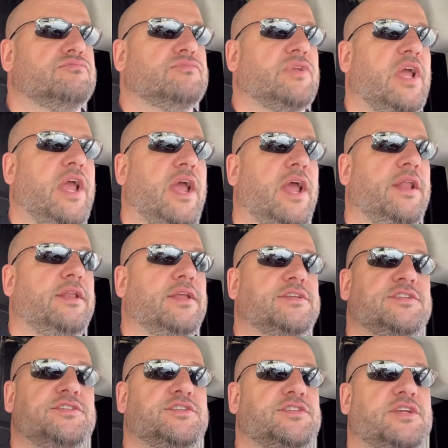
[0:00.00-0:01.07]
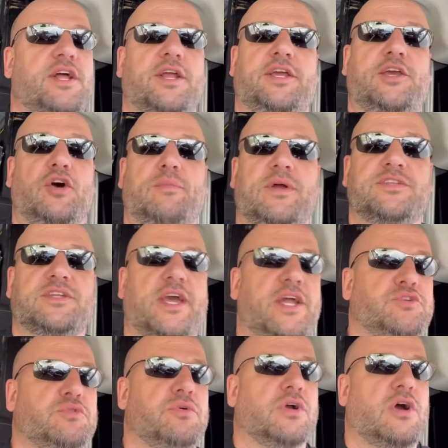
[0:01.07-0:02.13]
And this is just gonna kill my
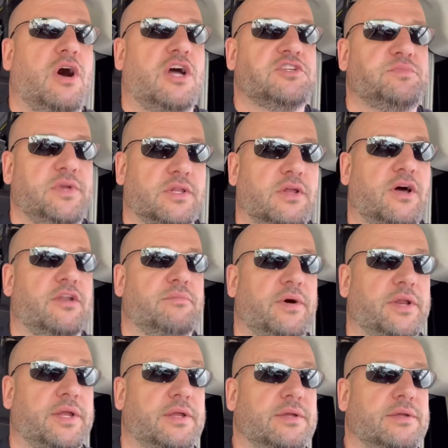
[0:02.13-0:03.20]
schedule and cost me a lot of money.